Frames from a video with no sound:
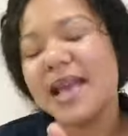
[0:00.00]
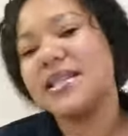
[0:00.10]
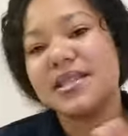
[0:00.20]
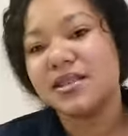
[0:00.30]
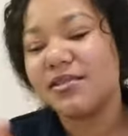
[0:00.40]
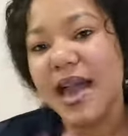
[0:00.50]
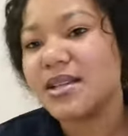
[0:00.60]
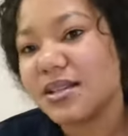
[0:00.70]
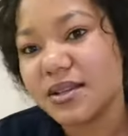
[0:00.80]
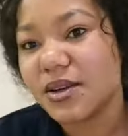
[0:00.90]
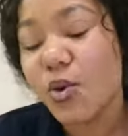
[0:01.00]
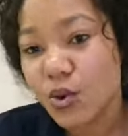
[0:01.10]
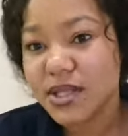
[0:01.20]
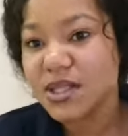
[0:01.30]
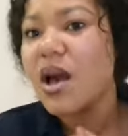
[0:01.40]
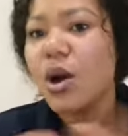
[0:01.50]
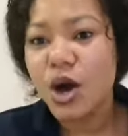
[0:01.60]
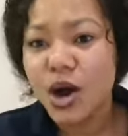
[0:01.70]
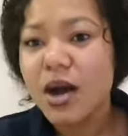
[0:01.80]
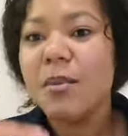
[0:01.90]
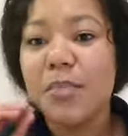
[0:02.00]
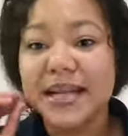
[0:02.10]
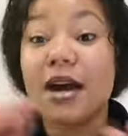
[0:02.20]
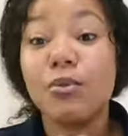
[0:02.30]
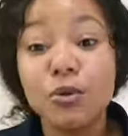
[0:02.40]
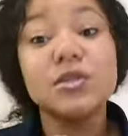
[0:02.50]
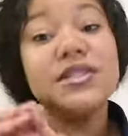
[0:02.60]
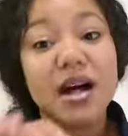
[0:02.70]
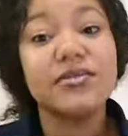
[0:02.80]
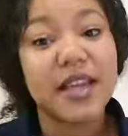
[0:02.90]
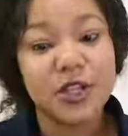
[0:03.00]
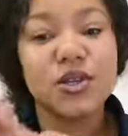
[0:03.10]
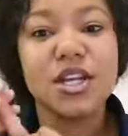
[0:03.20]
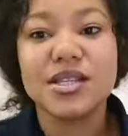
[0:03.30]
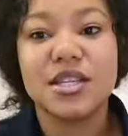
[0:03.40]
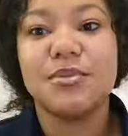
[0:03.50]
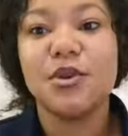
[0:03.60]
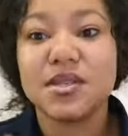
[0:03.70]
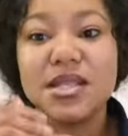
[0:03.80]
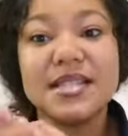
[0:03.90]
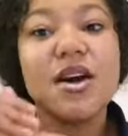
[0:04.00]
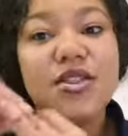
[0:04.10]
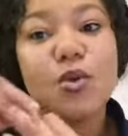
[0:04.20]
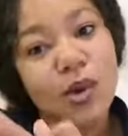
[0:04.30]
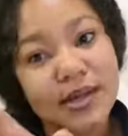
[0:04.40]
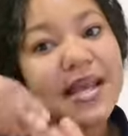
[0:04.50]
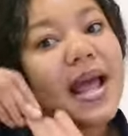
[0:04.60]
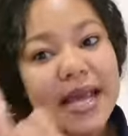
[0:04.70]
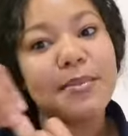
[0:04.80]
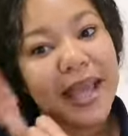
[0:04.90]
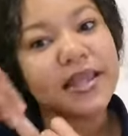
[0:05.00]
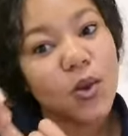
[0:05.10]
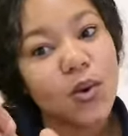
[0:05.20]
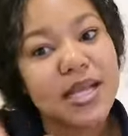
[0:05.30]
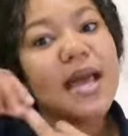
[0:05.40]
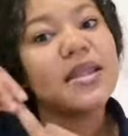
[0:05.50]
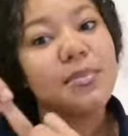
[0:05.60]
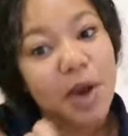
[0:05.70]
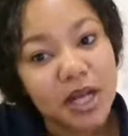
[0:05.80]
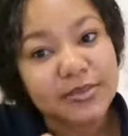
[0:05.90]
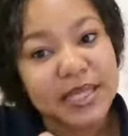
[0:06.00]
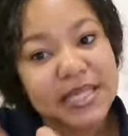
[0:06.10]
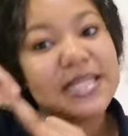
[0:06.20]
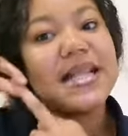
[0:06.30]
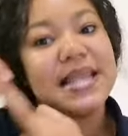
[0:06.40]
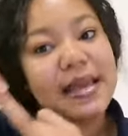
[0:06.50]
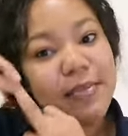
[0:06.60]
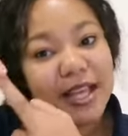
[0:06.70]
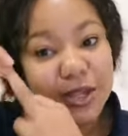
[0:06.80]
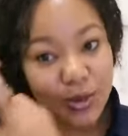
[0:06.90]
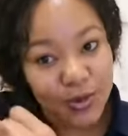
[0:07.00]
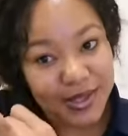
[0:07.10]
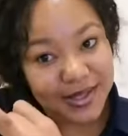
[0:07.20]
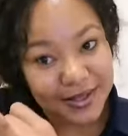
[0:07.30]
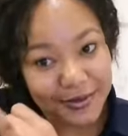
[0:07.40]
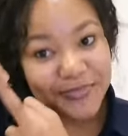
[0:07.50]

executive and the courts are, but I will delve into the legislature because these are the ones that make the laws. The parliament, they make the laws.